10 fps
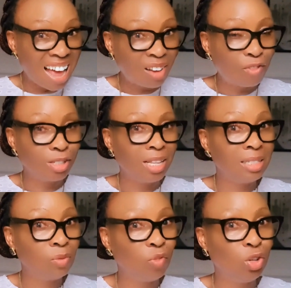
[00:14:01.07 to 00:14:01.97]
for
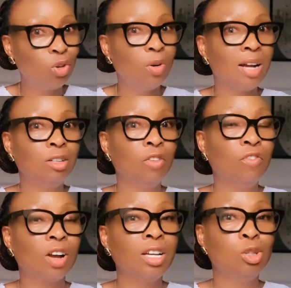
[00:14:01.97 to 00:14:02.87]
this video, and don't
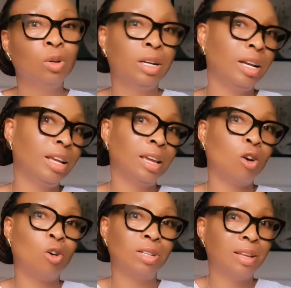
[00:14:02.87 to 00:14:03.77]
forget to click
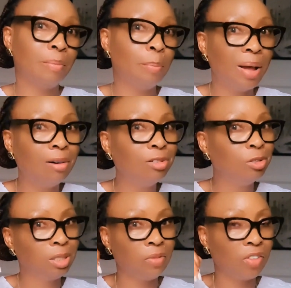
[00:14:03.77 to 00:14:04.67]
on the bell
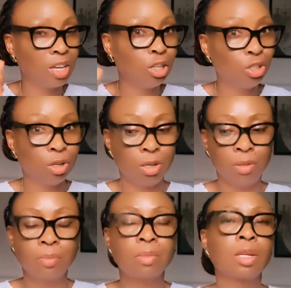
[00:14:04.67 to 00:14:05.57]

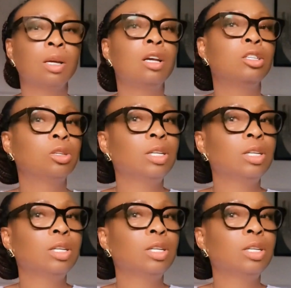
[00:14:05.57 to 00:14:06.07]
notification so that